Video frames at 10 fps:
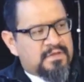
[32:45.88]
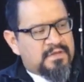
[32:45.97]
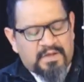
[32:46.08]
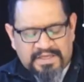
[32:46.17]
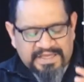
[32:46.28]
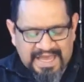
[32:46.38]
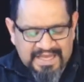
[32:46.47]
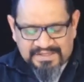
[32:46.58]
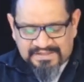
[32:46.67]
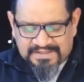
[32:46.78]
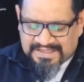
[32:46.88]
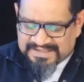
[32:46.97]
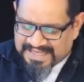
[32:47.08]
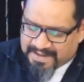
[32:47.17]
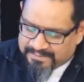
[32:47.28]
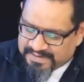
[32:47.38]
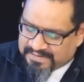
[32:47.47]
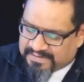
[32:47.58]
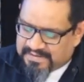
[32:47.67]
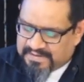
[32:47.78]
Now, I can't
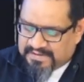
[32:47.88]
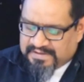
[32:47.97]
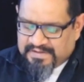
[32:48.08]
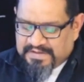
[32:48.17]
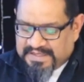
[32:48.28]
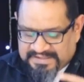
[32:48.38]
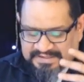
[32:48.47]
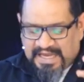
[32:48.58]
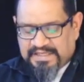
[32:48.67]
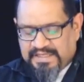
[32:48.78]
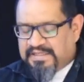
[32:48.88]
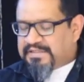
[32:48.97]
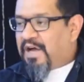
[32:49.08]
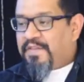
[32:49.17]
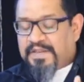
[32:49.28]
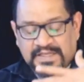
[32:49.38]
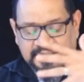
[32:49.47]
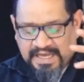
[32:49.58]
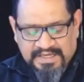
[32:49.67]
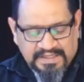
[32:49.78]
examine the exciting, all the
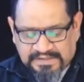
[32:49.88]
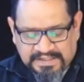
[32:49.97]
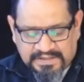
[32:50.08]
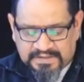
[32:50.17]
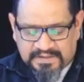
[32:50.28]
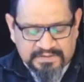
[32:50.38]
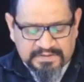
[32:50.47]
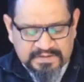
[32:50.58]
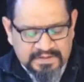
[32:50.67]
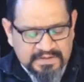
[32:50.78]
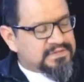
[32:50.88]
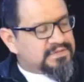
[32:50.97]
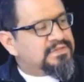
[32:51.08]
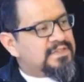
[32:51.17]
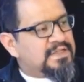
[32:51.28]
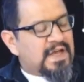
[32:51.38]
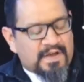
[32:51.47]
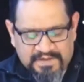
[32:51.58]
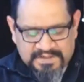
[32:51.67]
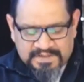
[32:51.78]
exciting details
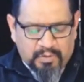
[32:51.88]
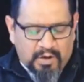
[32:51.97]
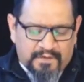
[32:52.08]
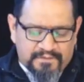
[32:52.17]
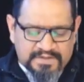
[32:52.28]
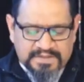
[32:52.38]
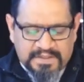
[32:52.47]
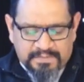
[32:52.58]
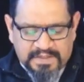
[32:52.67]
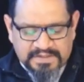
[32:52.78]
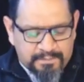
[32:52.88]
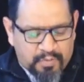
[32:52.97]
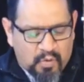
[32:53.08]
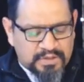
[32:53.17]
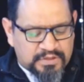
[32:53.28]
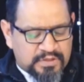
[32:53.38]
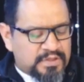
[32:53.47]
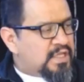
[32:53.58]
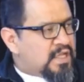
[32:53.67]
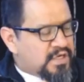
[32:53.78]
of this prophecy, but it's important to
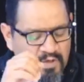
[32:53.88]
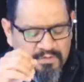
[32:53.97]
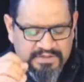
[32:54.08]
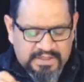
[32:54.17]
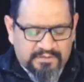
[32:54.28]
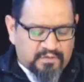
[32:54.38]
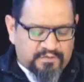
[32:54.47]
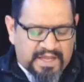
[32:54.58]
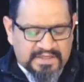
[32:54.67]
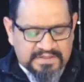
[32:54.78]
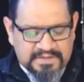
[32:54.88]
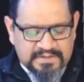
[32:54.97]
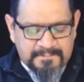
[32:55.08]
note several facts.